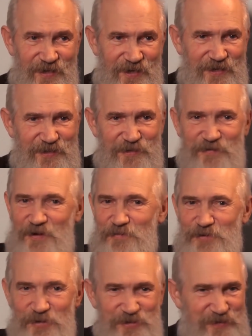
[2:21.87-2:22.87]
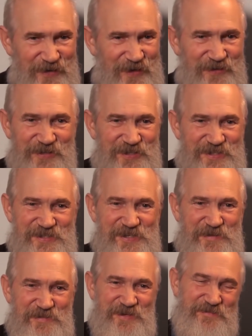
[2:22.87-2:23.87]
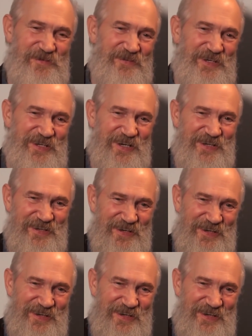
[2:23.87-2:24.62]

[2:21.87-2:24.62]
It's about a Soviet nuclear physicist.